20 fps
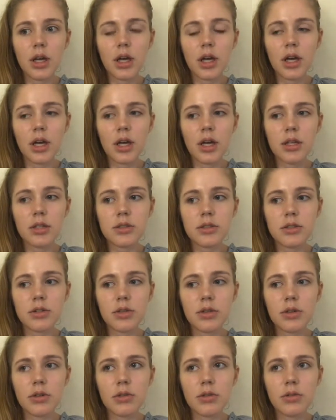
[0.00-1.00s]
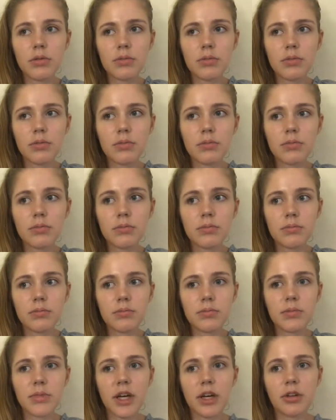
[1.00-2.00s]
And so,
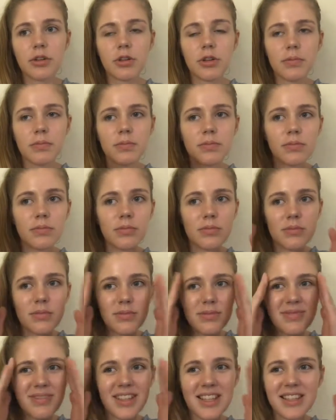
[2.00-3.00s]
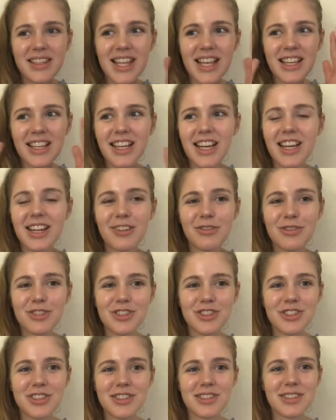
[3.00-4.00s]
I don't know. Like, that kind of was
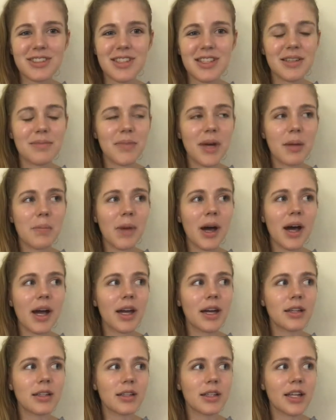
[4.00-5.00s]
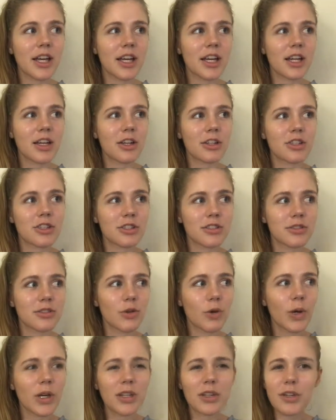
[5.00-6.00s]
just in my mind, and I kind of just
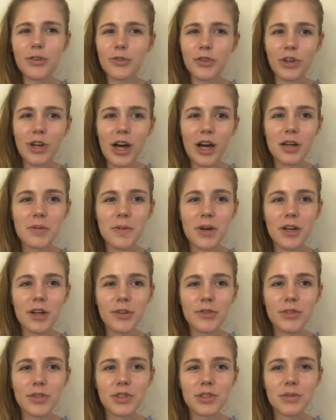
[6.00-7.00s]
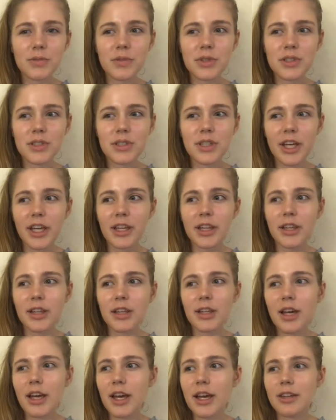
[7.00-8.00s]
quickly forgot about it for some reason.
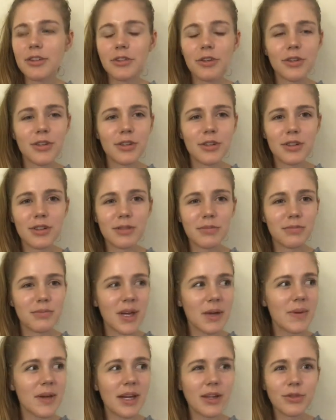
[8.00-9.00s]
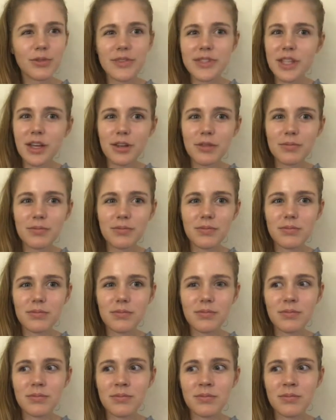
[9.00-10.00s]
I know it, maybe I don't sound
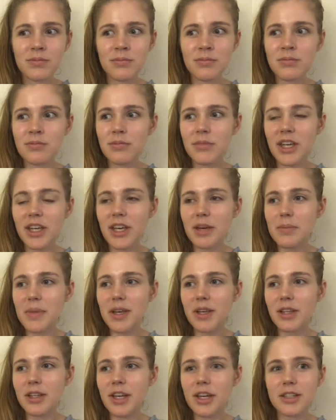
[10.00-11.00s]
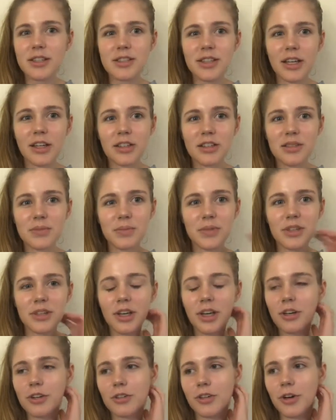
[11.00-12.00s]
like I make a lot of sense, but
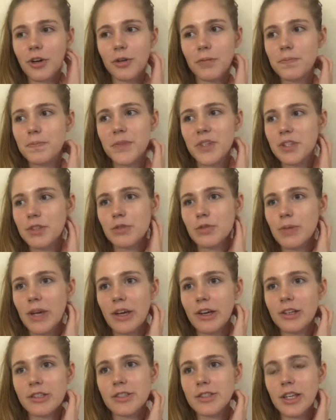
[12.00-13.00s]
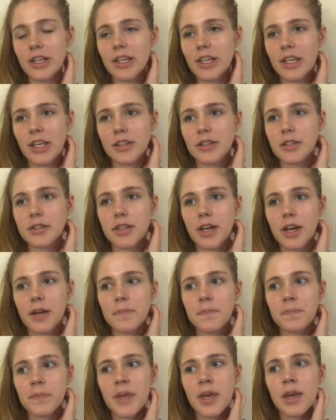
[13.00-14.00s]
I don't know. This was what I was thinking at the
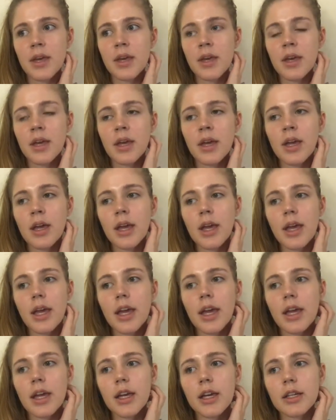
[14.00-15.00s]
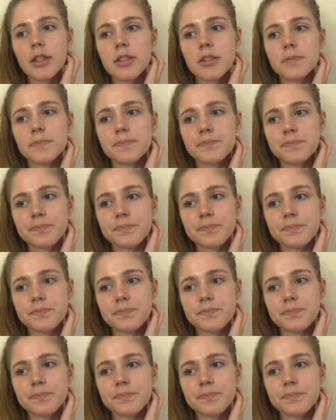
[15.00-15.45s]
time. And